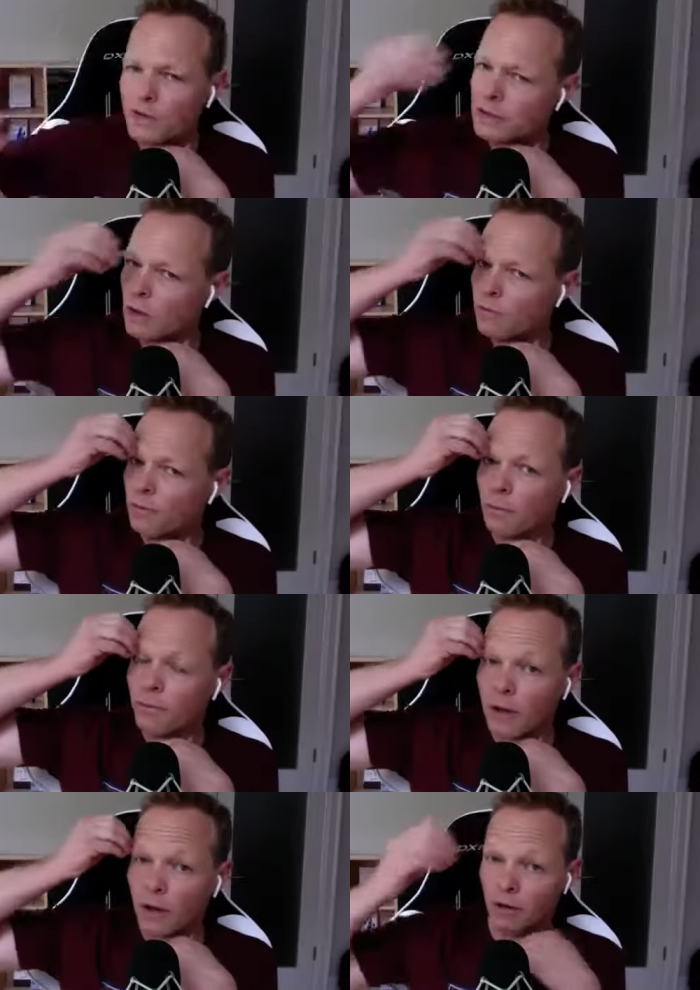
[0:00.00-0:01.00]
it go
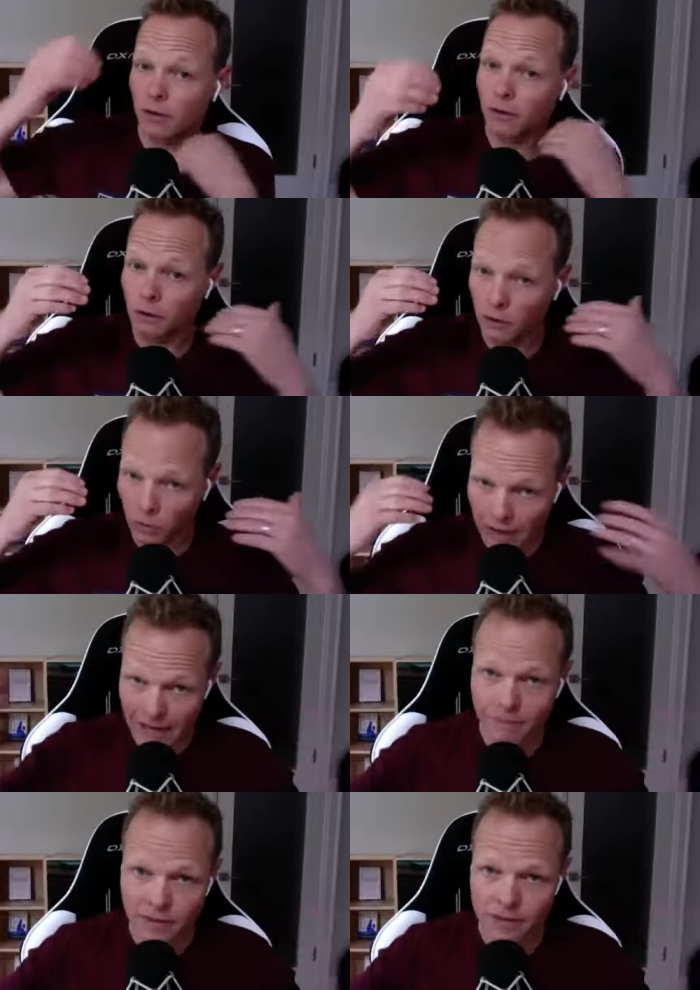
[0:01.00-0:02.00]
from there? You
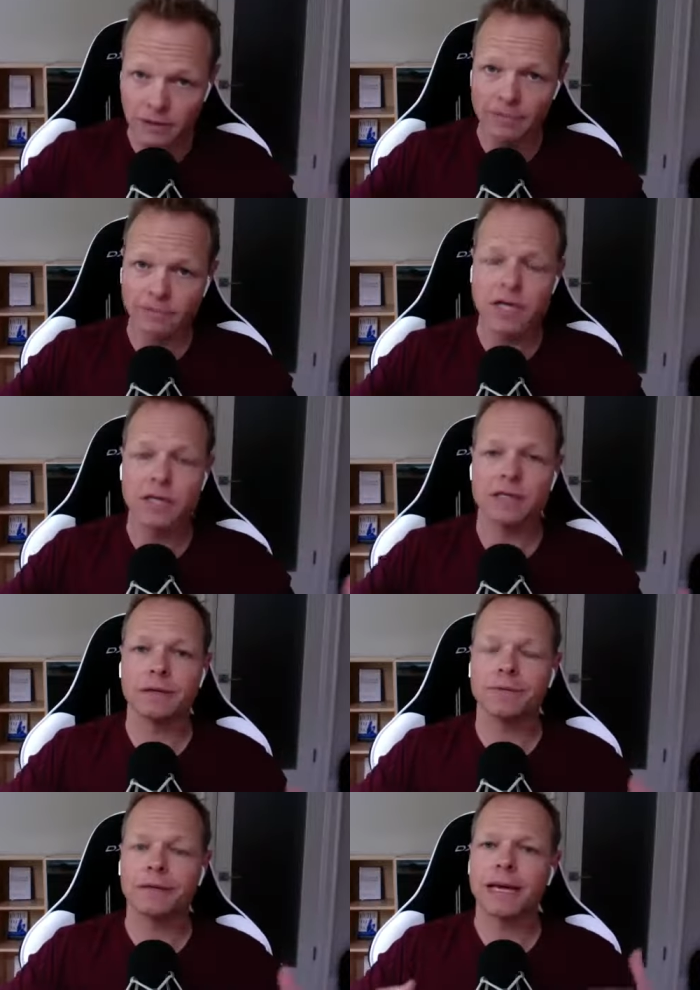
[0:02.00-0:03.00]
have this life
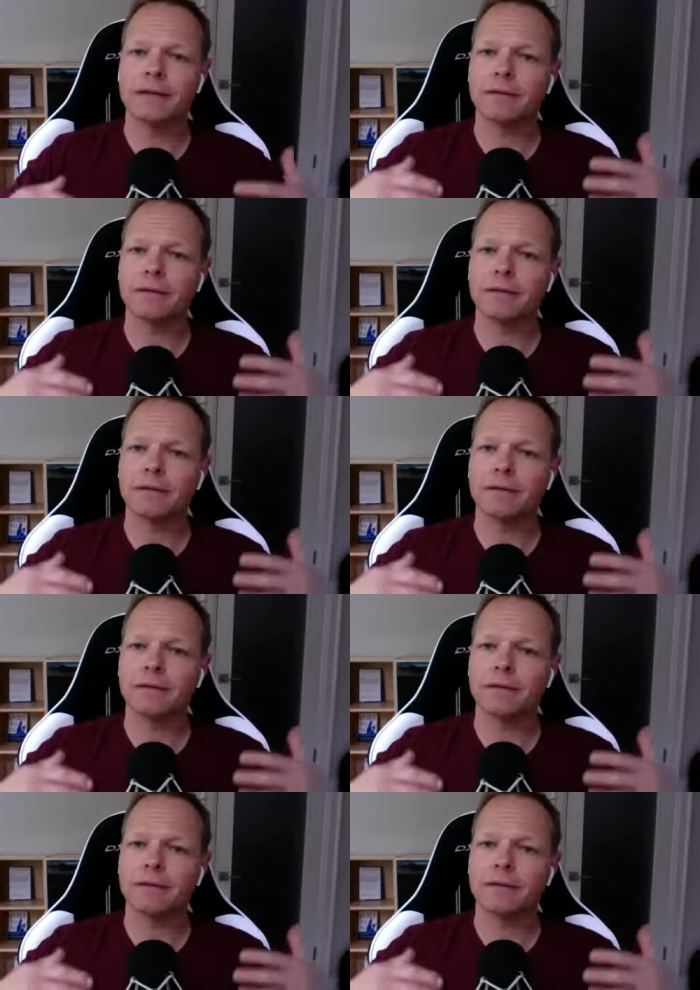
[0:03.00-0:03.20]
changing event.